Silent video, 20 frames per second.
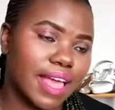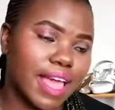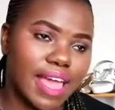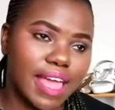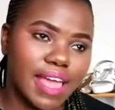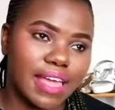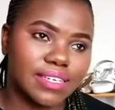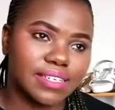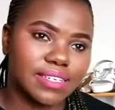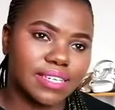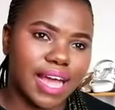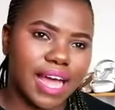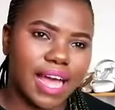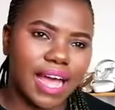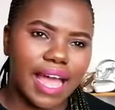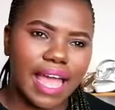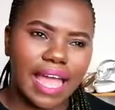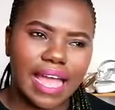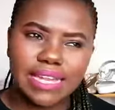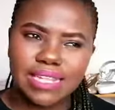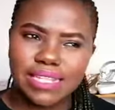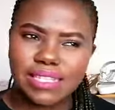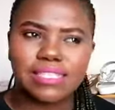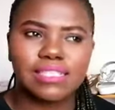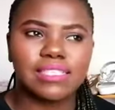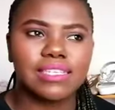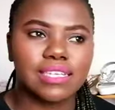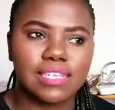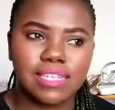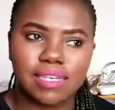and I hadn't
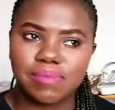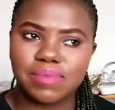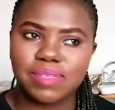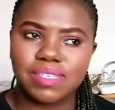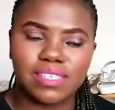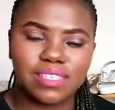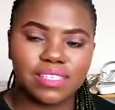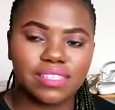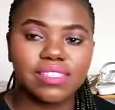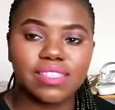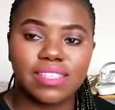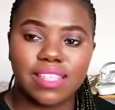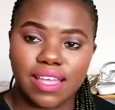seen him since